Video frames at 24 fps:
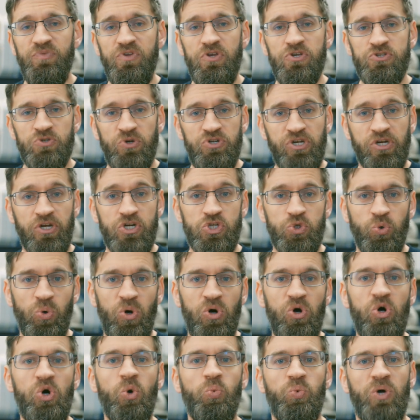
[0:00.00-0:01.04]
So to
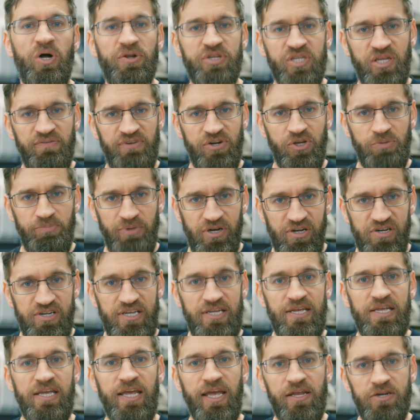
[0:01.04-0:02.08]
control relative
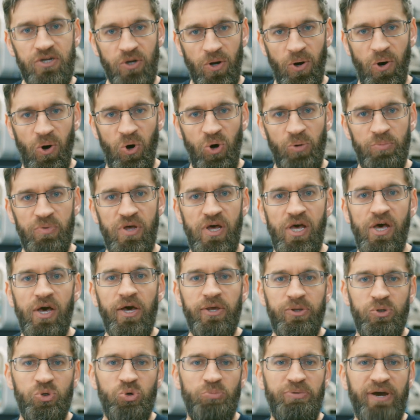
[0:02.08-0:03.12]
humidity in your home,
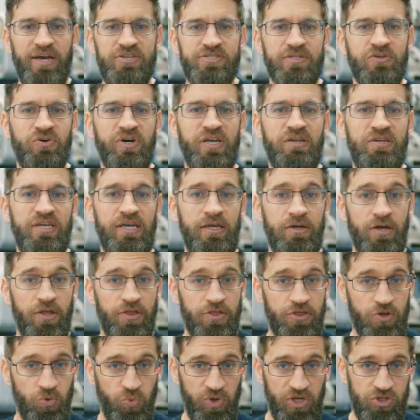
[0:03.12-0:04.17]
you will basically need
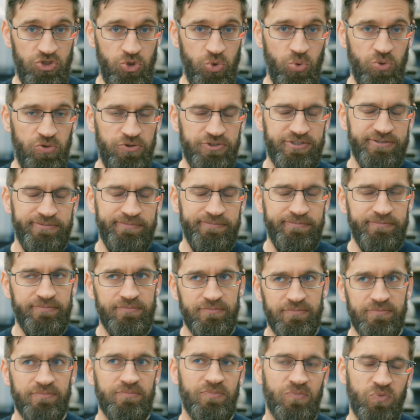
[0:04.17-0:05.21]
3 tools.
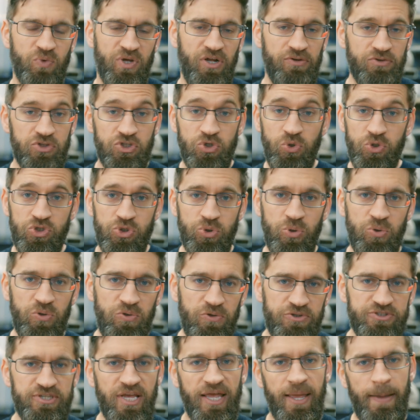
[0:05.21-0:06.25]
Well, 2
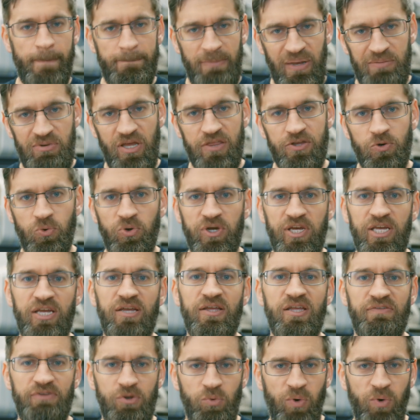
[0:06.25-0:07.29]
tools, maybe 3
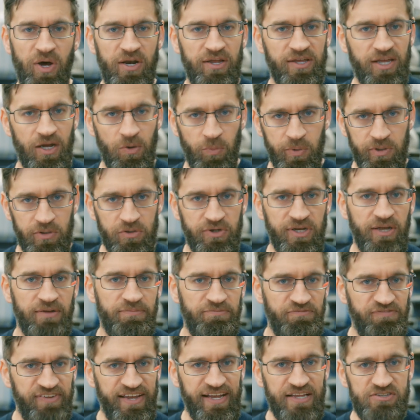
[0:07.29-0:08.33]
if you want to get really
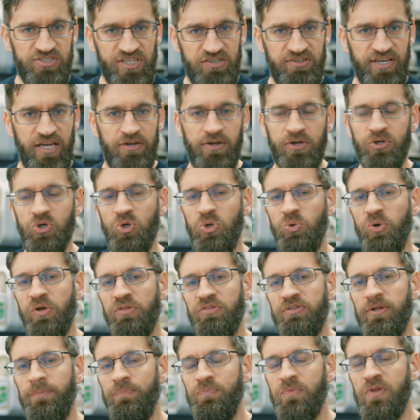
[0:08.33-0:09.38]
fancy and technical with
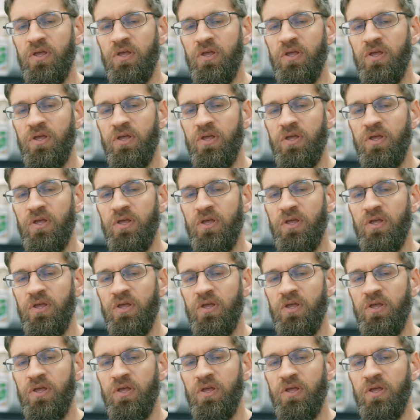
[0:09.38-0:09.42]
it.